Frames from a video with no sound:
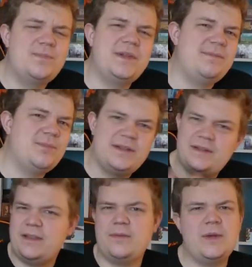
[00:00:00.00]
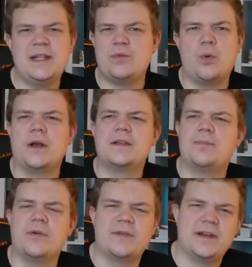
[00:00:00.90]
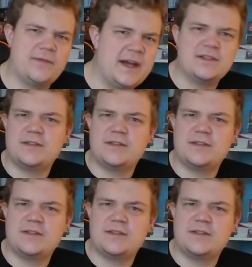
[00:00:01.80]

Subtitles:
but it works perfectly fine.